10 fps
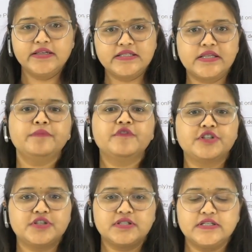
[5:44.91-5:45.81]
the receipt
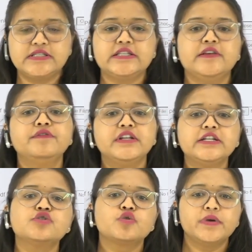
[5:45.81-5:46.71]
which is received
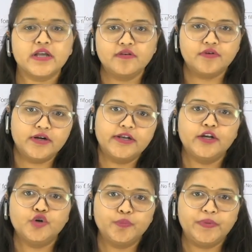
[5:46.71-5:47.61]
needs to be converted
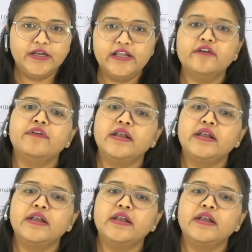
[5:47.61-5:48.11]
into PDF and